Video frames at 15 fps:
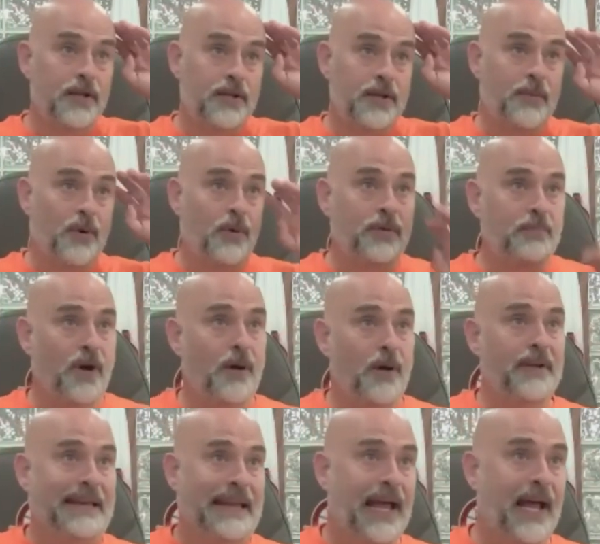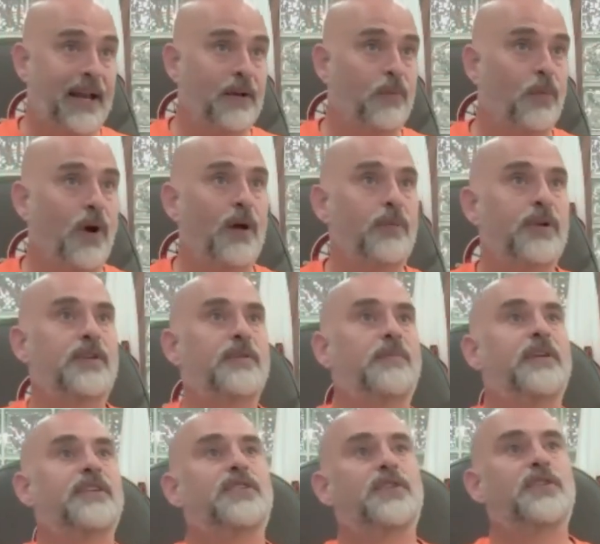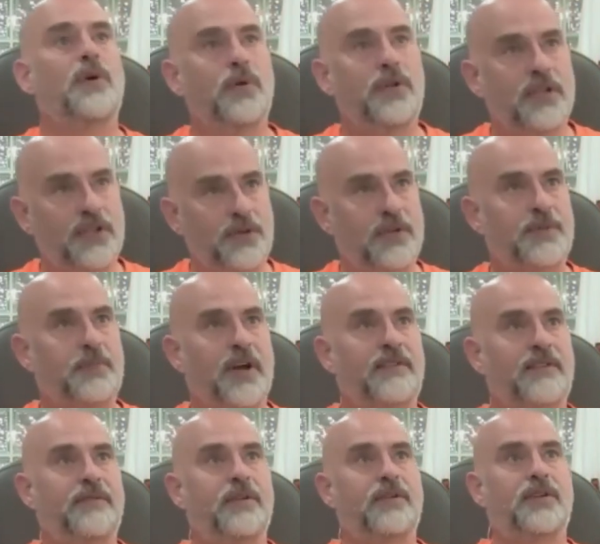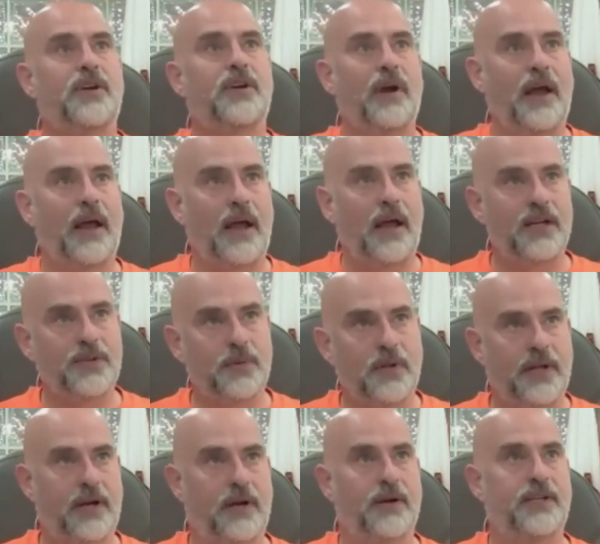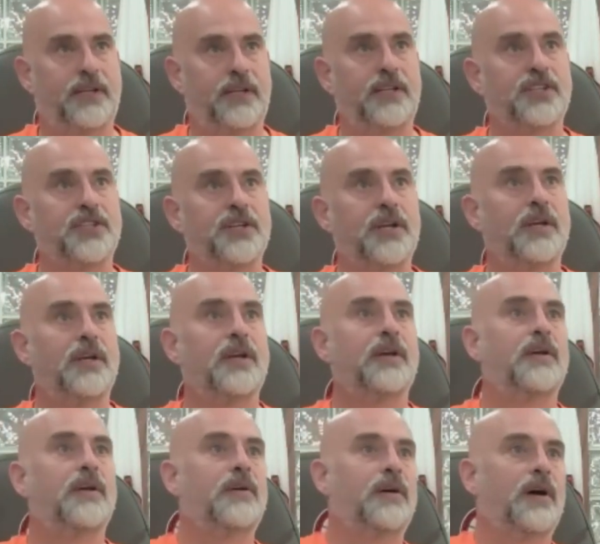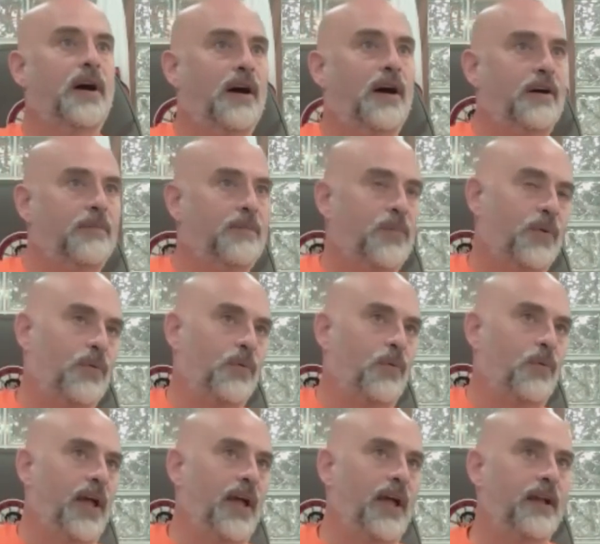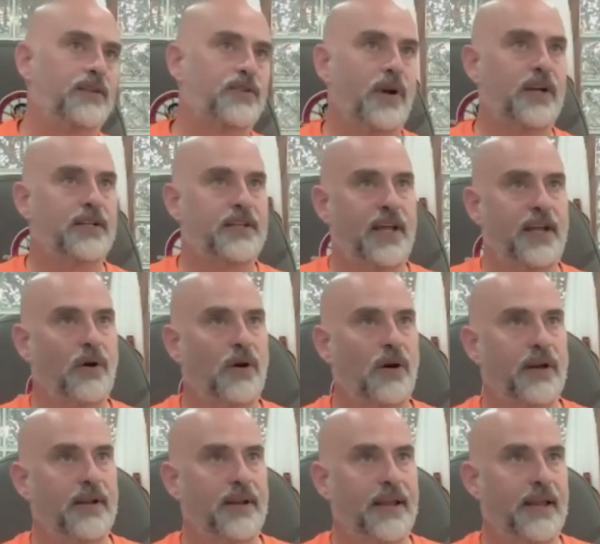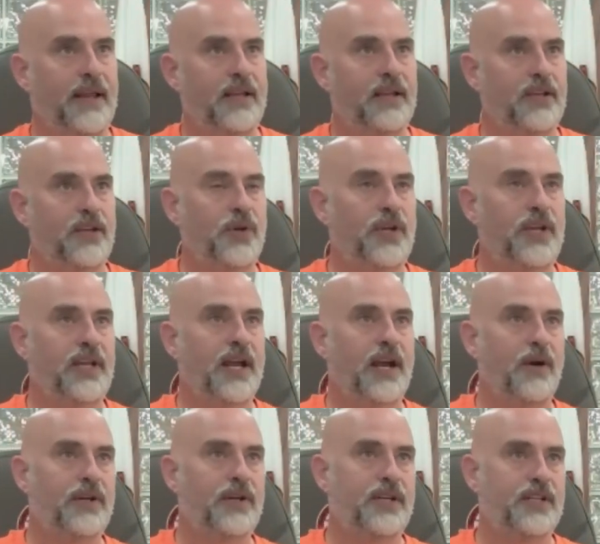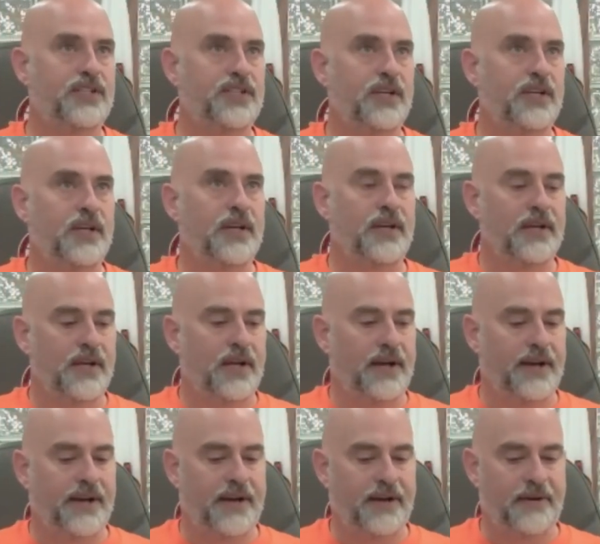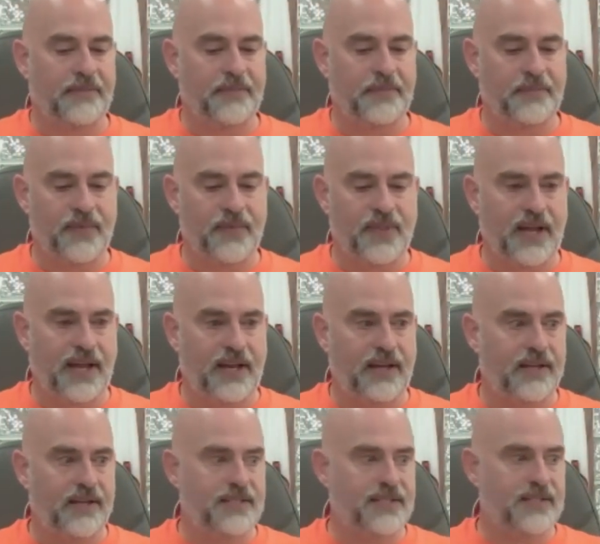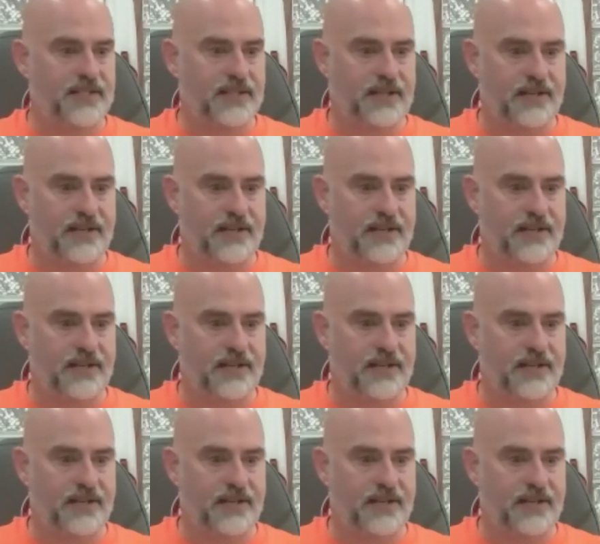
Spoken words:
to both mom and dad. Why would you be so disrespectful to your actual heritage and try to take on a unique heritage that is